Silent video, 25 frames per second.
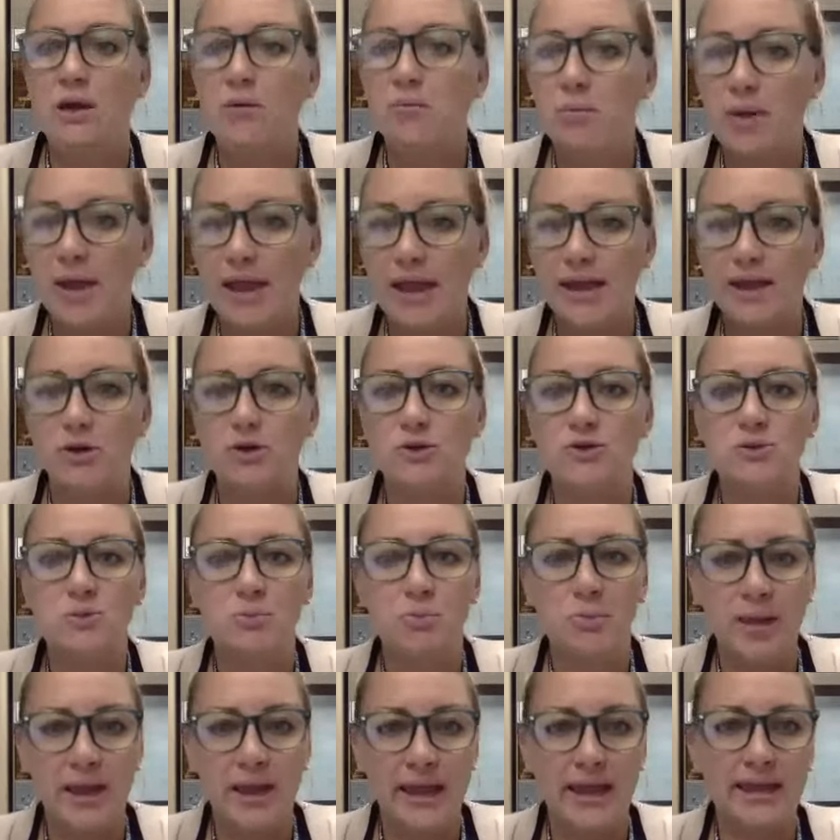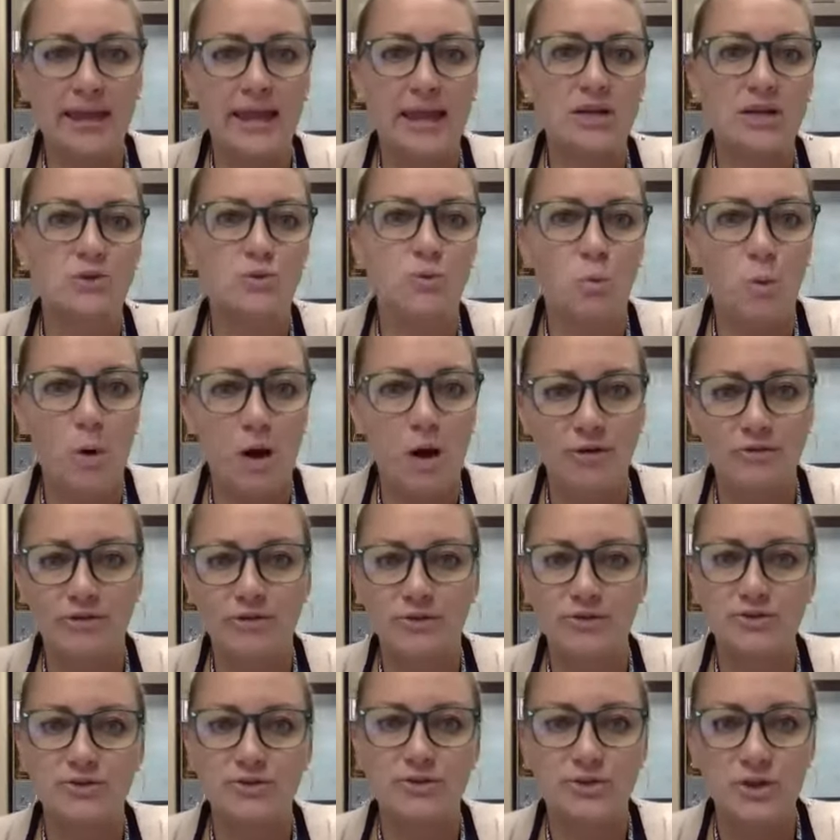bagels, pancakes,
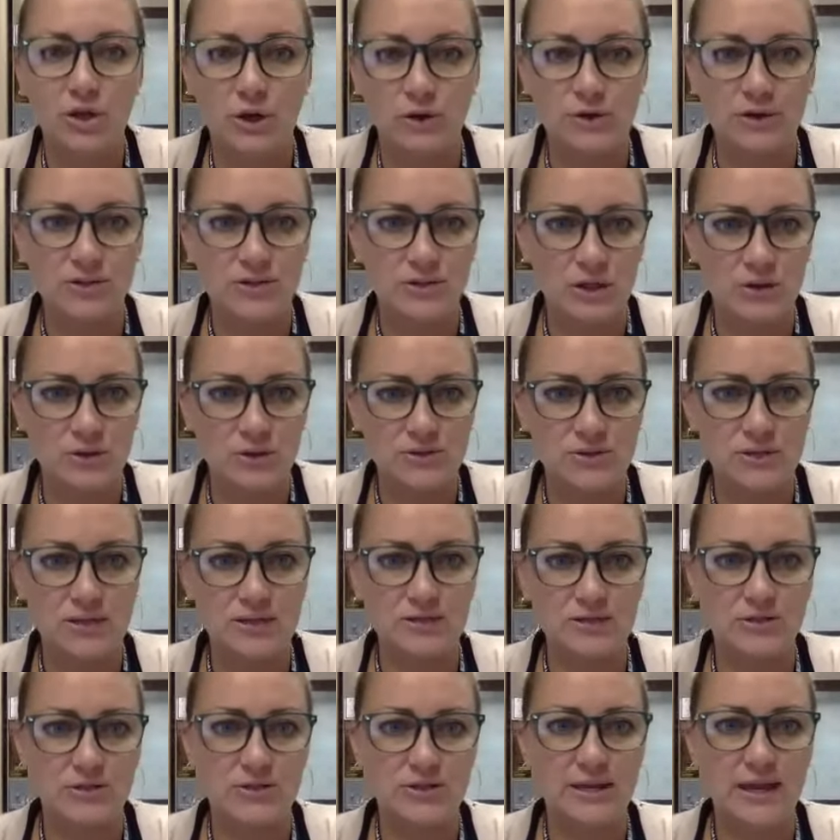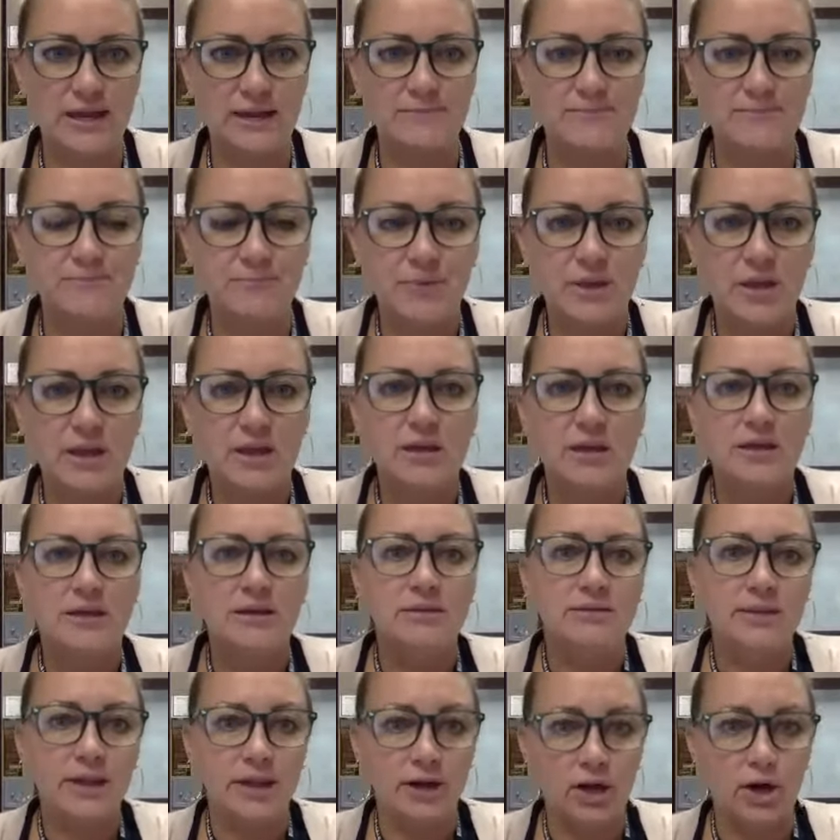waffles, donuts, all those things you said
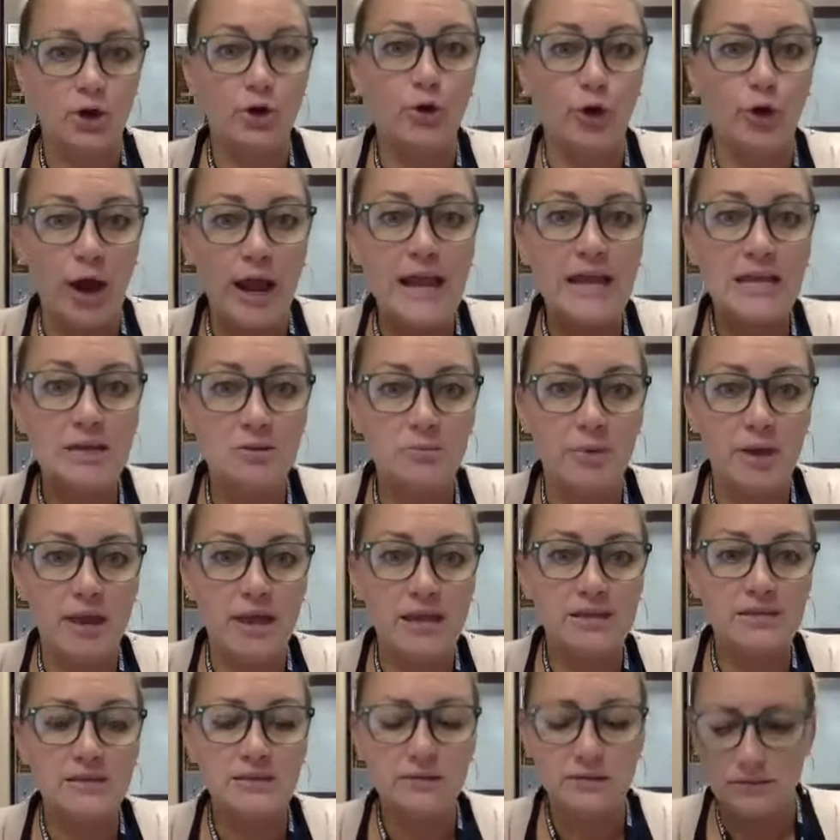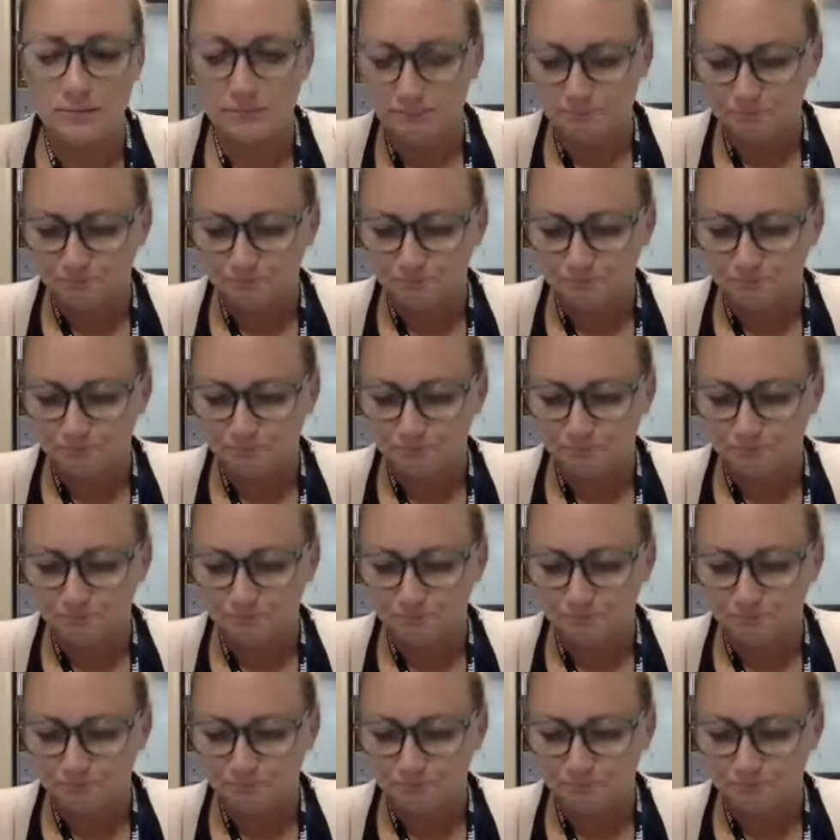that are grain-based,